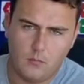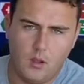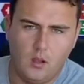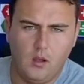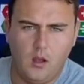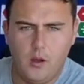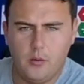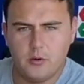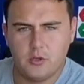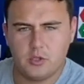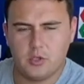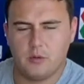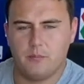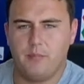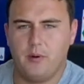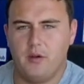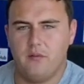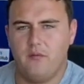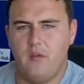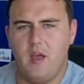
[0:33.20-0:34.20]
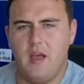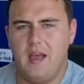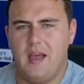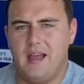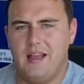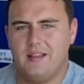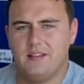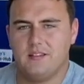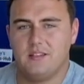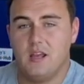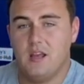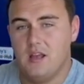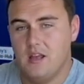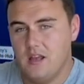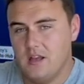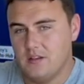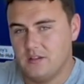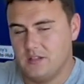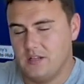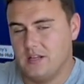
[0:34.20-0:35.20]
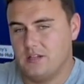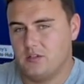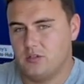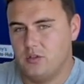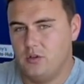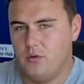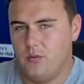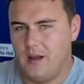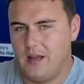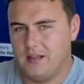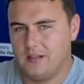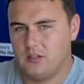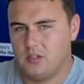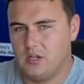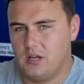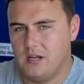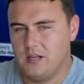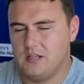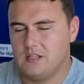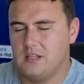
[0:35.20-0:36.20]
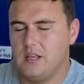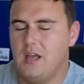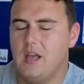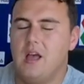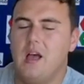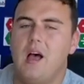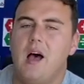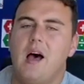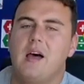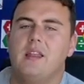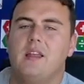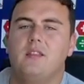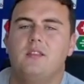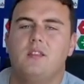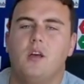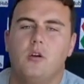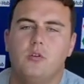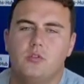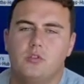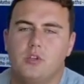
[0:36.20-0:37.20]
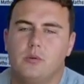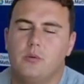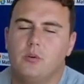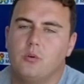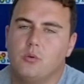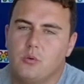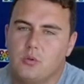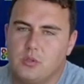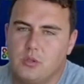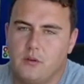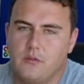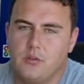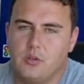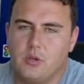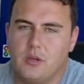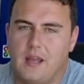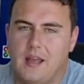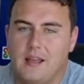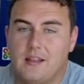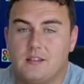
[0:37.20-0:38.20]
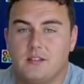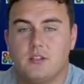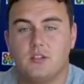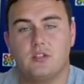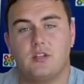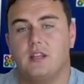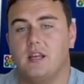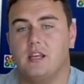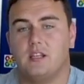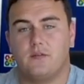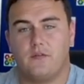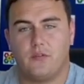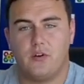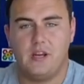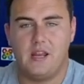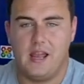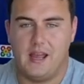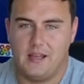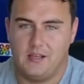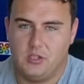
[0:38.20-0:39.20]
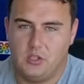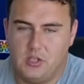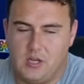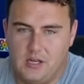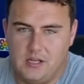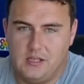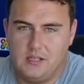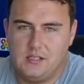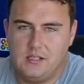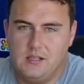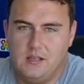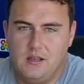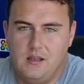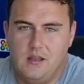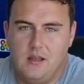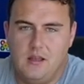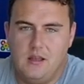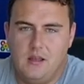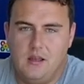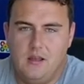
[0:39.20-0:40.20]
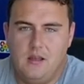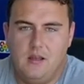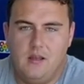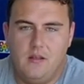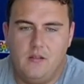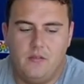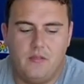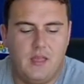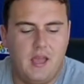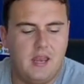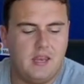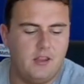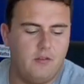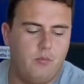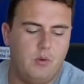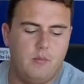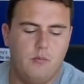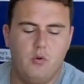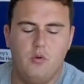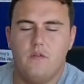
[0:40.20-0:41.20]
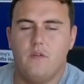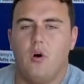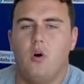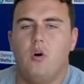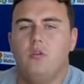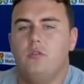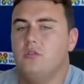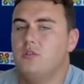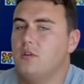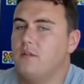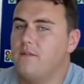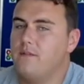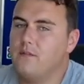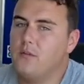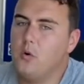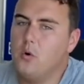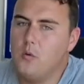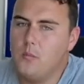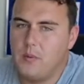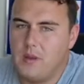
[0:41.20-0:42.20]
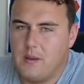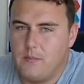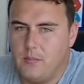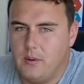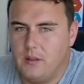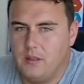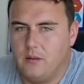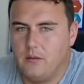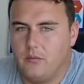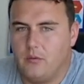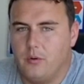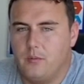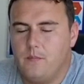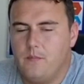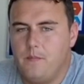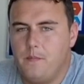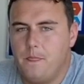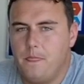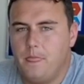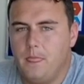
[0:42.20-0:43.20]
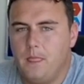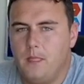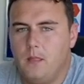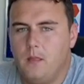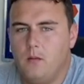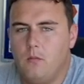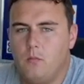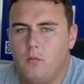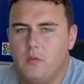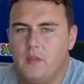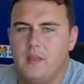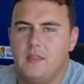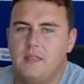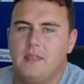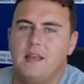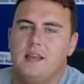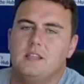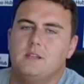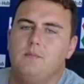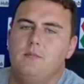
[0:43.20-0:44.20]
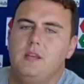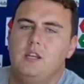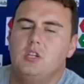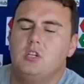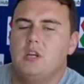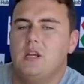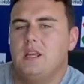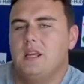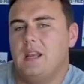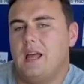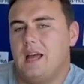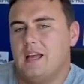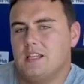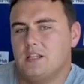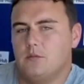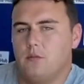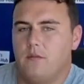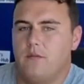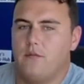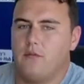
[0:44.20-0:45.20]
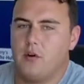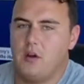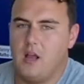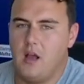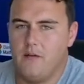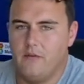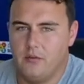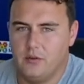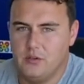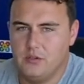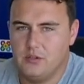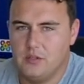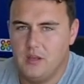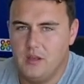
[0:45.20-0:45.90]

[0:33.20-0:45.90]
I would have shook both their hands, so there's 2 handshakes, and then those 2 would also have shook hands, so there's 3 handshakes. Then if we move on to 4 people in the room, well then that's me shaking hands with 3 others,